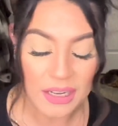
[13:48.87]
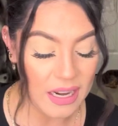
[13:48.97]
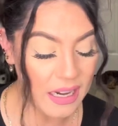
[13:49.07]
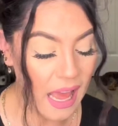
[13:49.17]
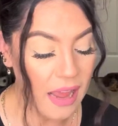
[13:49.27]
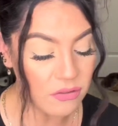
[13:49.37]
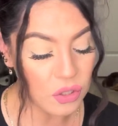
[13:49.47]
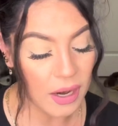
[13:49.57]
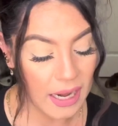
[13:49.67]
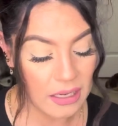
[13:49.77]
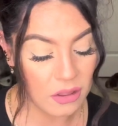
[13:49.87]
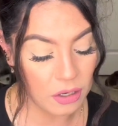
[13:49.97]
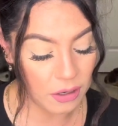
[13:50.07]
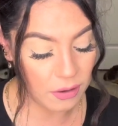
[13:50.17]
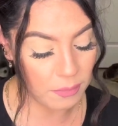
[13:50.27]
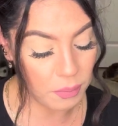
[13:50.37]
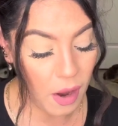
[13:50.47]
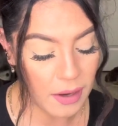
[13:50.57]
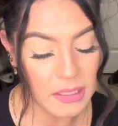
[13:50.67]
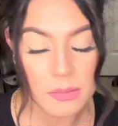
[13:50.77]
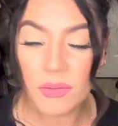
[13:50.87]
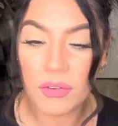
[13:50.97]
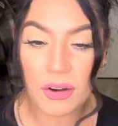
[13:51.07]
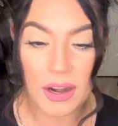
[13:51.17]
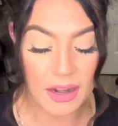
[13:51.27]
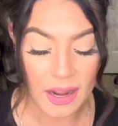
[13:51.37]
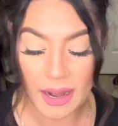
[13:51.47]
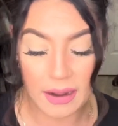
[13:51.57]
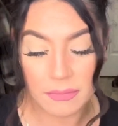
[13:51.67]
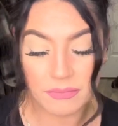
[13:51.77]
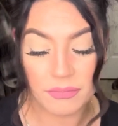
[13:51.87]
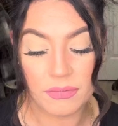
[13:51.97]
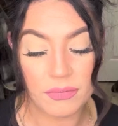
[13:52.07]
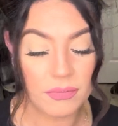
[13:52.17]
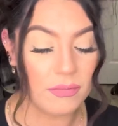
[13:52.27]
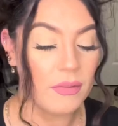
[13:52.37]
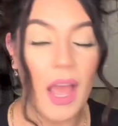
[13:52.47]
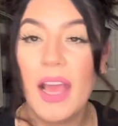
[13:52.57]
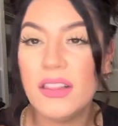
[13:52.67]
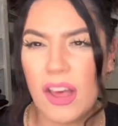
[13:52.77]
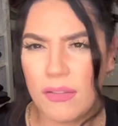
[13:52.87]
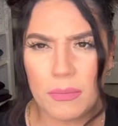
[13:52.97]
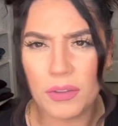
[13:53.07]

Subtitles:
And I've tried their products before, and I love them.